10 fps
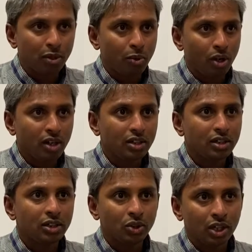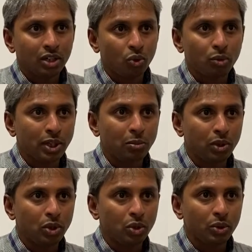product, you will be able
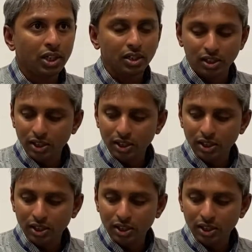to do it.